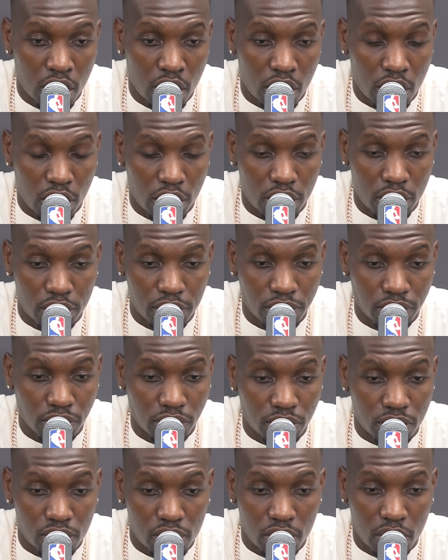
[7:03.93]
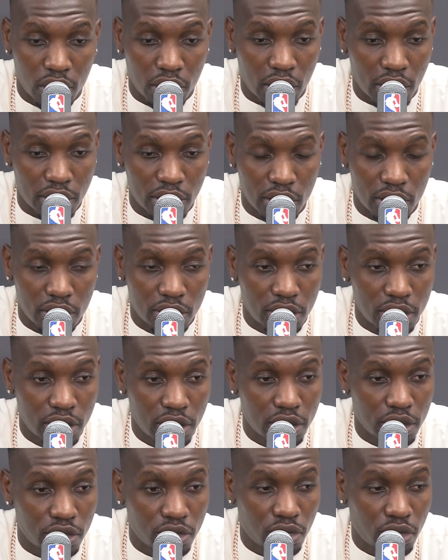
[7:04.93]
Um, like I said, the
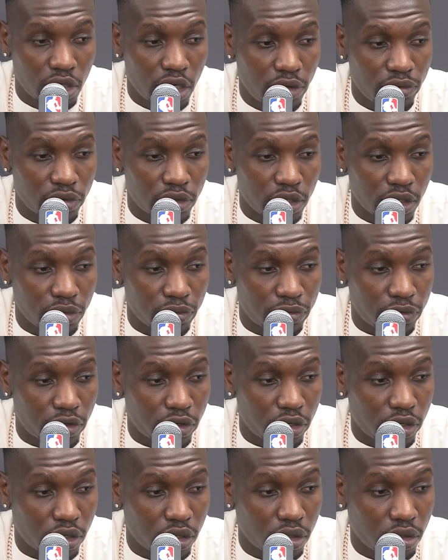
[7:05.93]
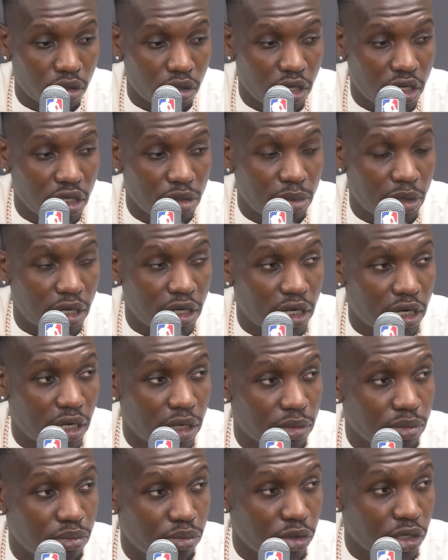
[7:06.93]
city is doing everything for anybody
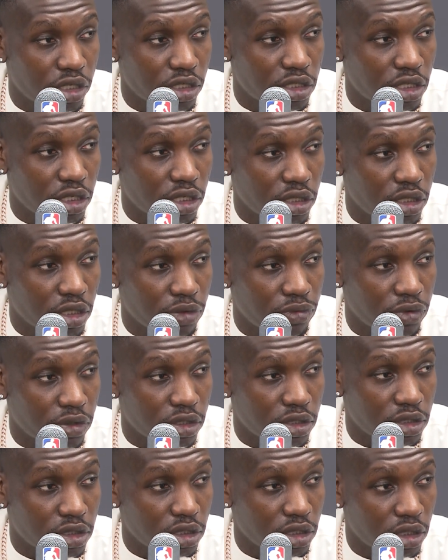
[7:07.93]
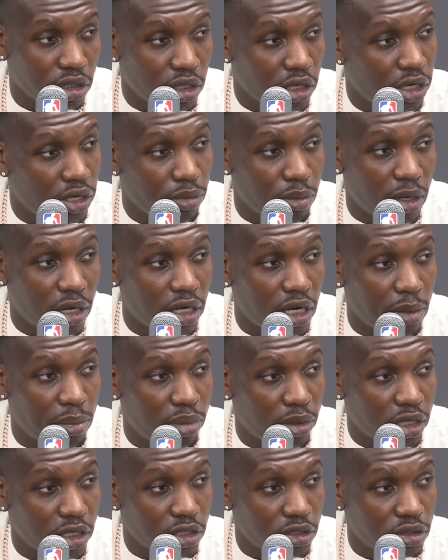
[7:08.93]
that brings anything for the city, anybody that
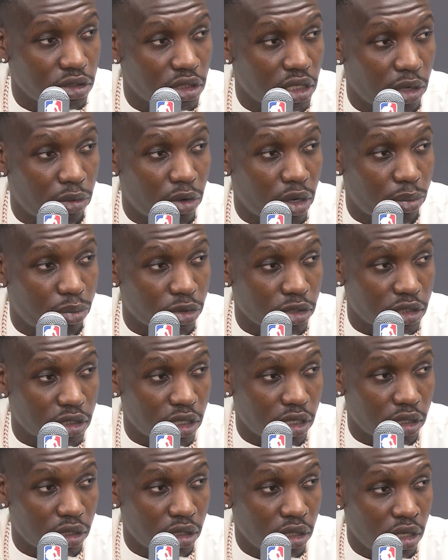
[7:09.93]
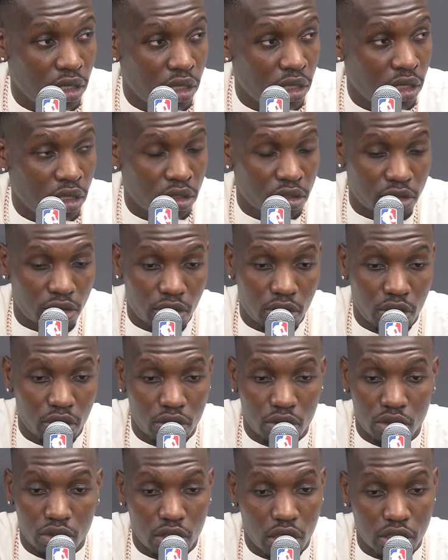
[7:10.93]
plays that represent. Toronto
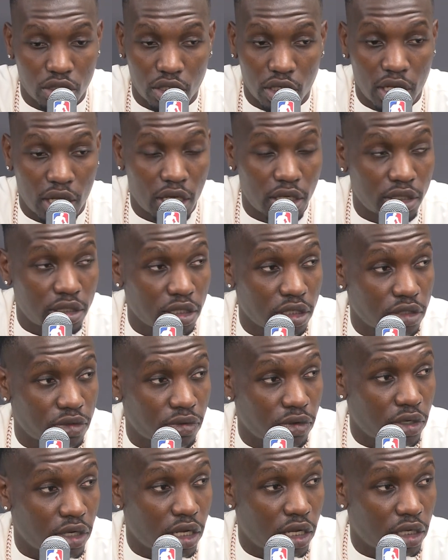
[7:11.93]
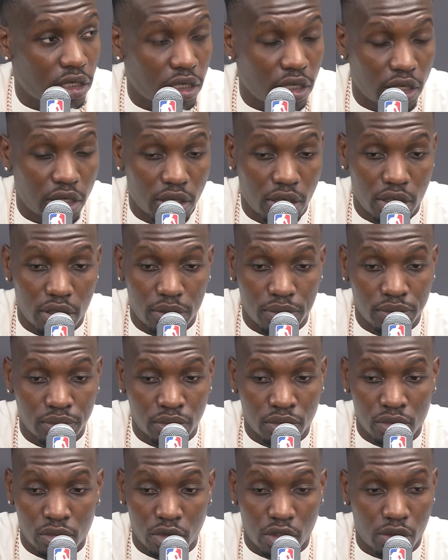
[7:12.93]
does a lot of things for that, and um,
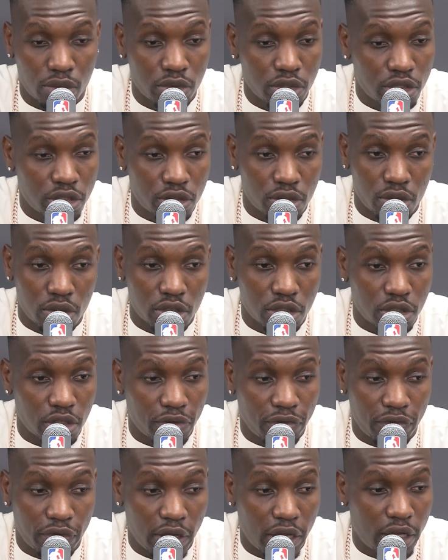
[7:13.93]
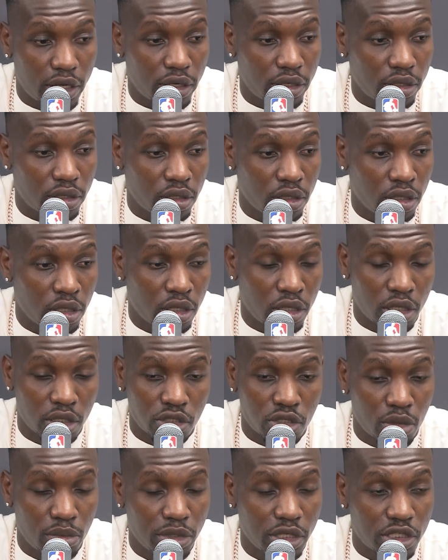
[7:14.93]
the resource, the fan,
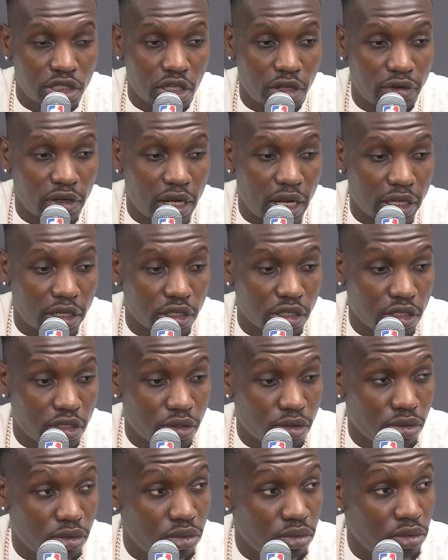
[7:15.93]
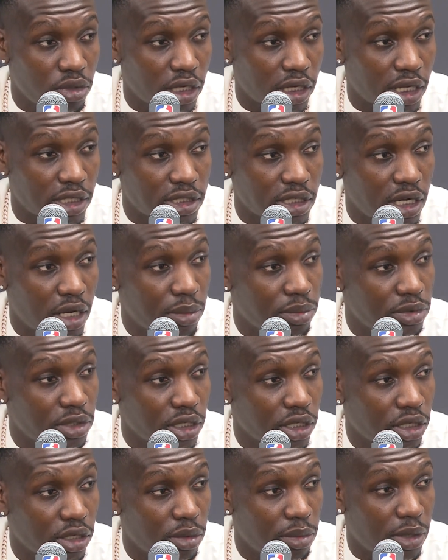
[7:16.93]
so many stuff that I could do. Like I said, I'm
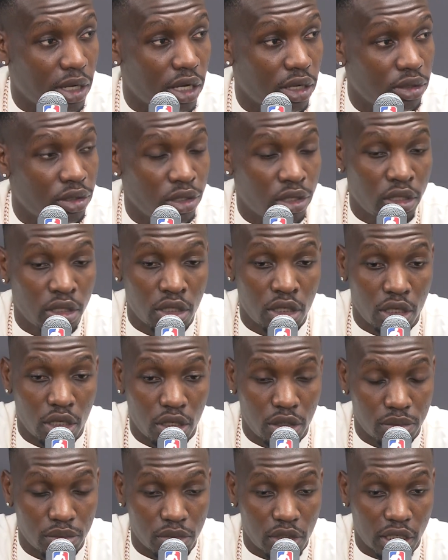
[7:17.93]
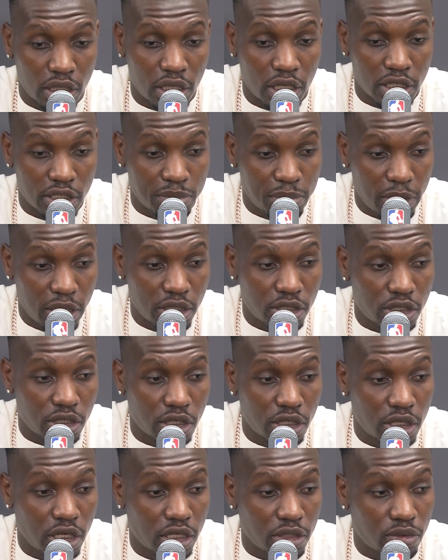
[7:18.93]
thinking about um, like
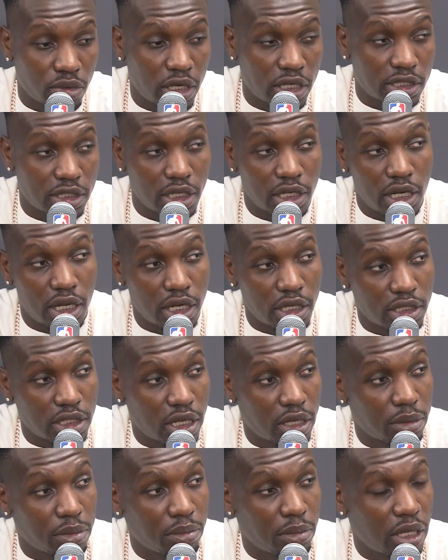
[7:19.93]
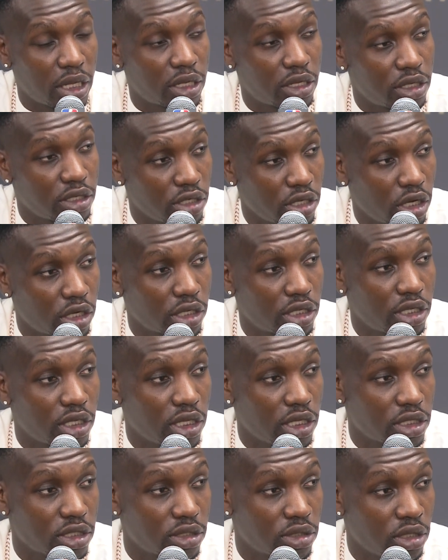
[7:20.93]
expansion. That's when I say that it's like make young
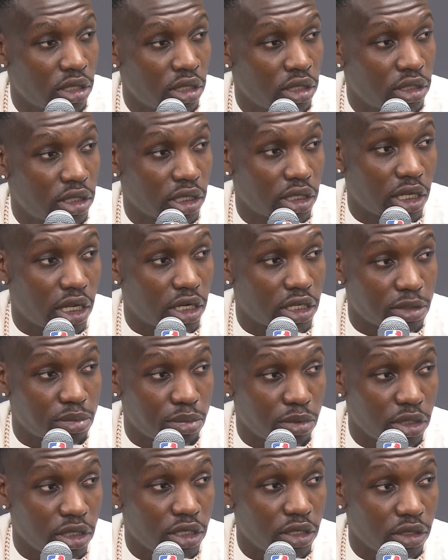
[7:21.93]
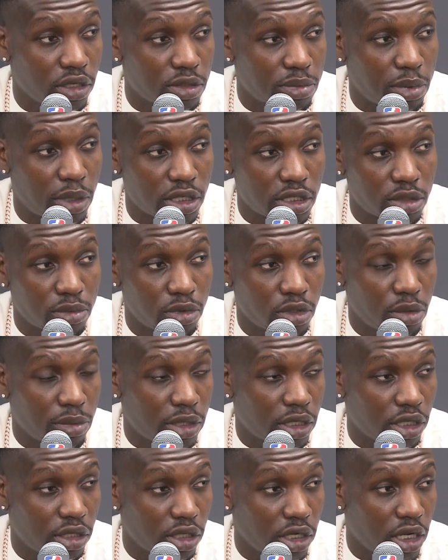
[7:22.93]
kids think that it's bully. it's possible to
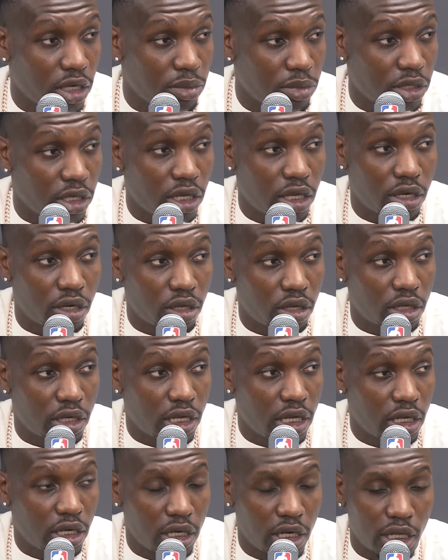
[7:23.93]
make it to the NBA and all that.